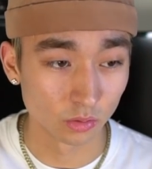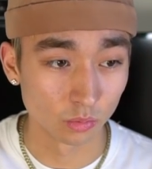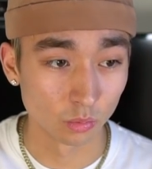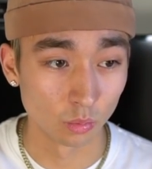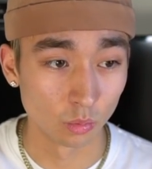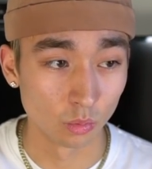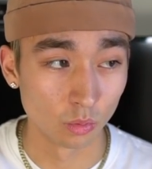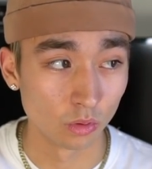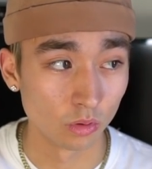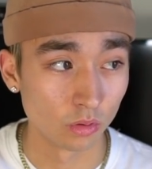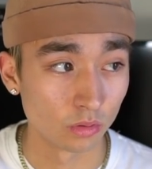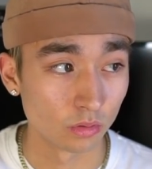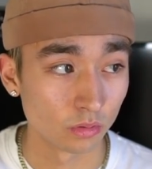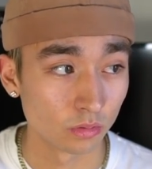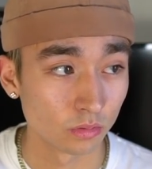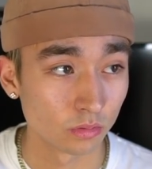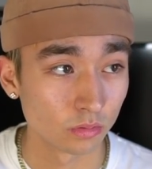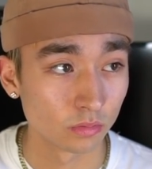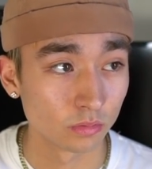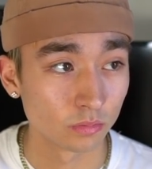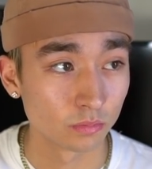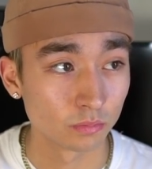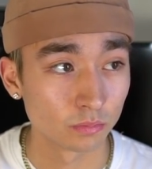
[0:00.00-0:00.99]
a war
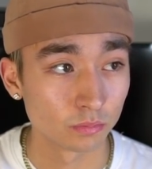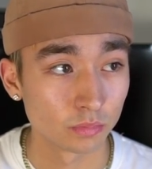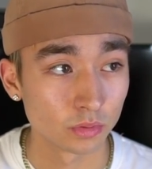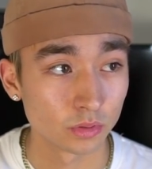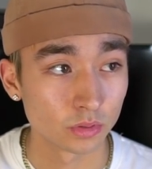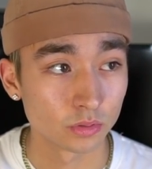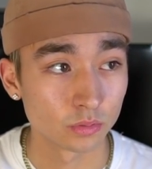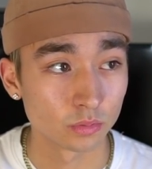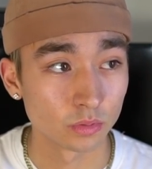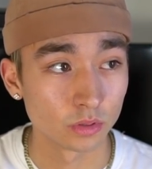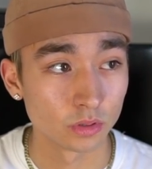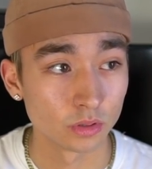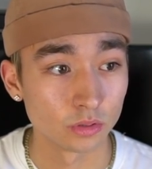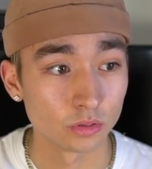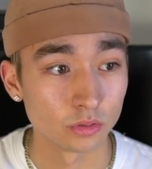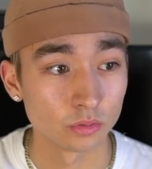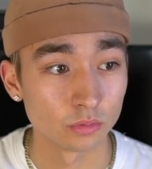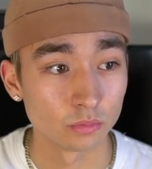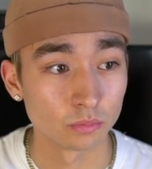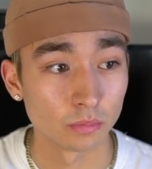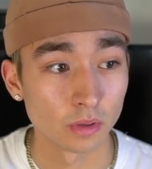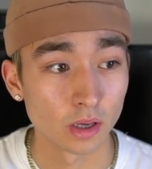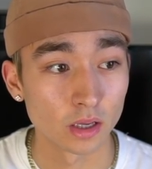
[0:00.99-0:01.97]
between
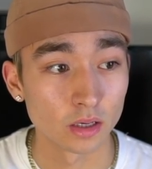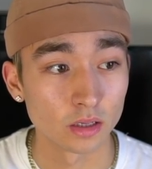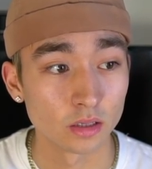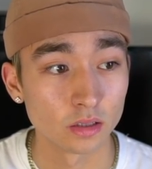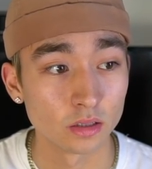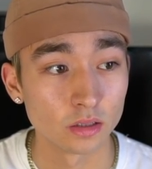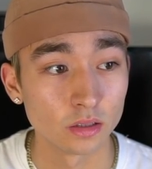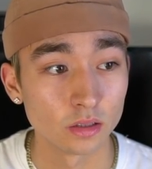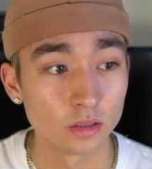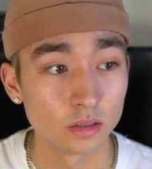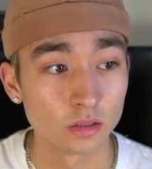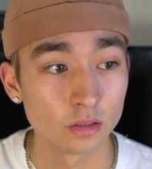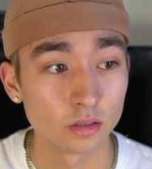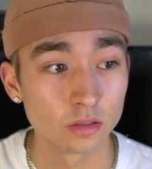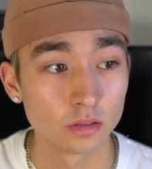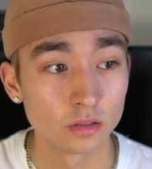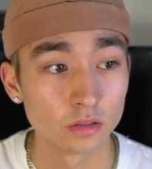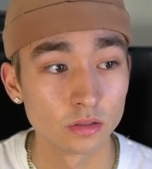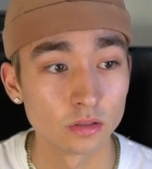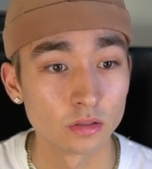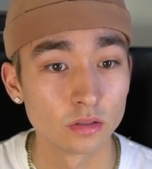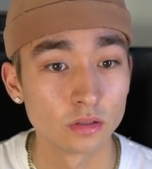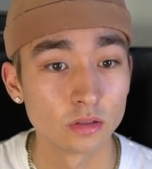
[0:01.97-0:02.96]
humanity
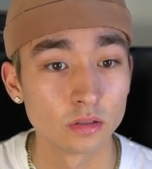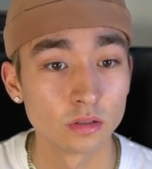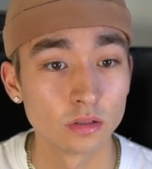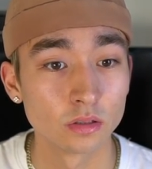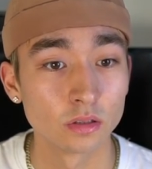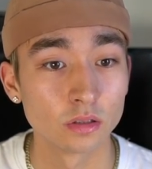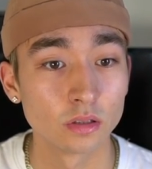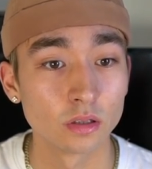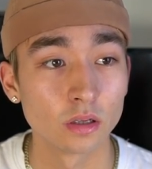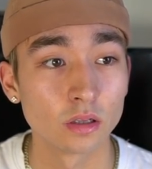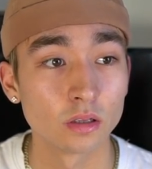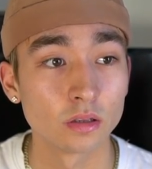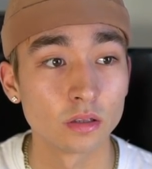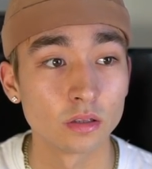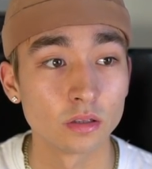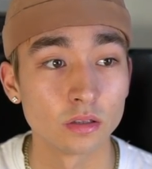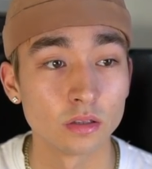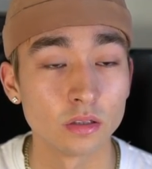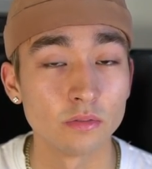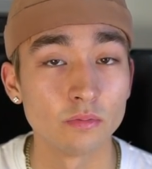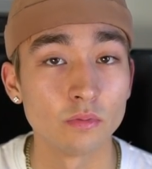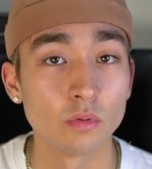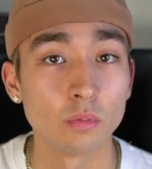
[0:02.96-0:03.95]
and
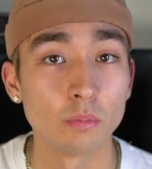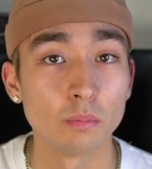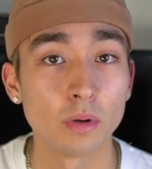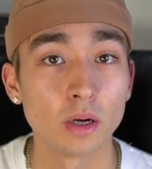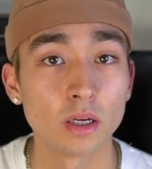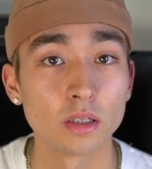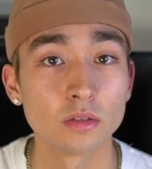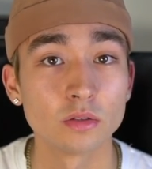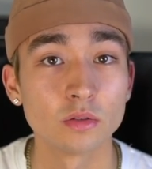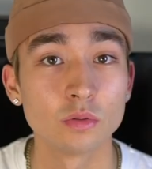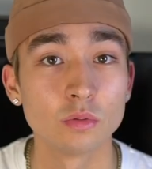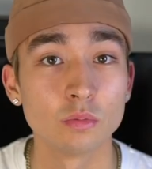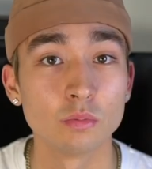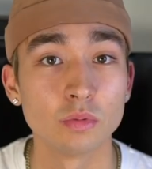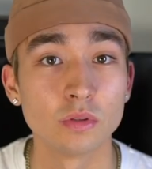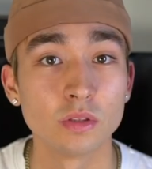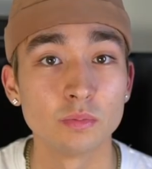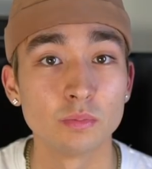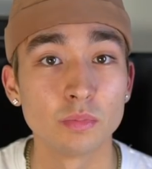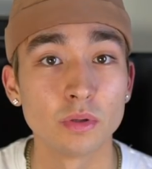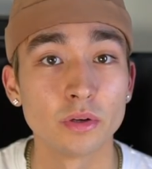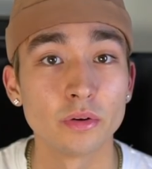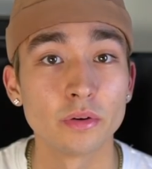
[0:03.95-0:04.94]
the evil bat soup
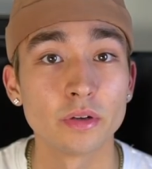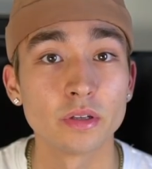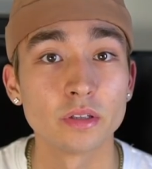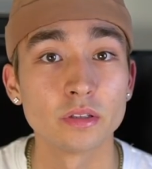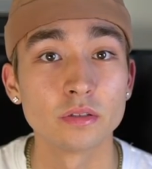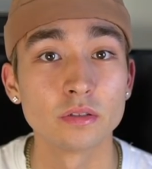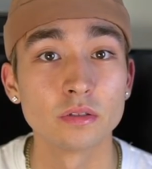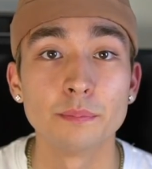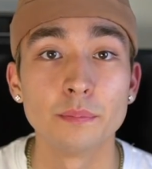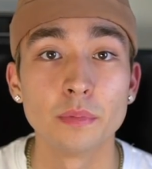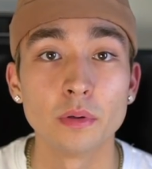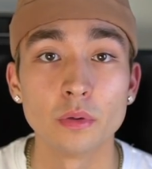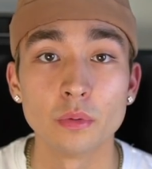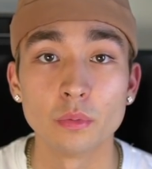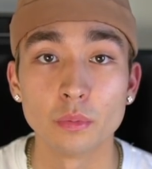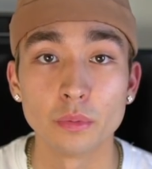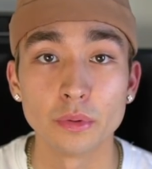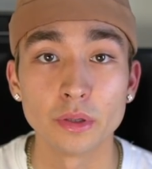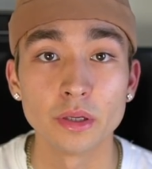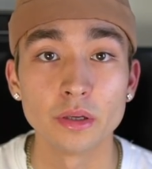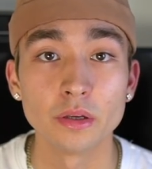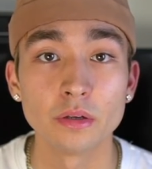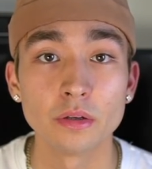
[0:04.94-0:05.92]
spirits. But
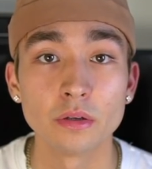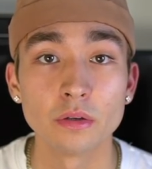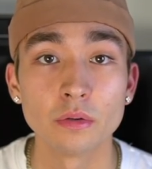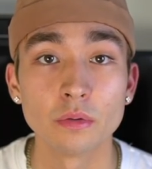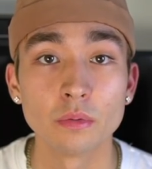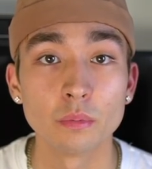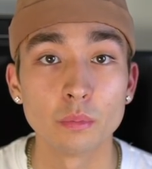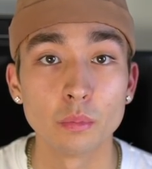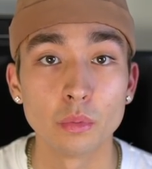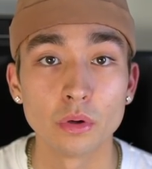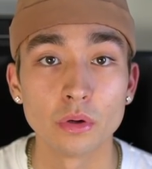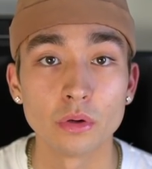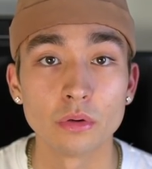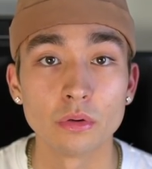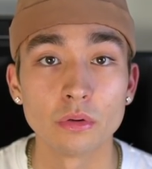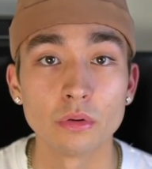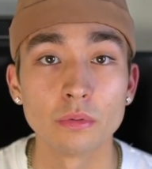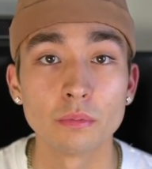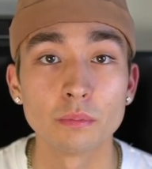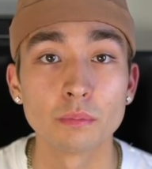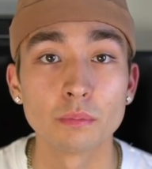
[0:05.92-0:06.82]
we will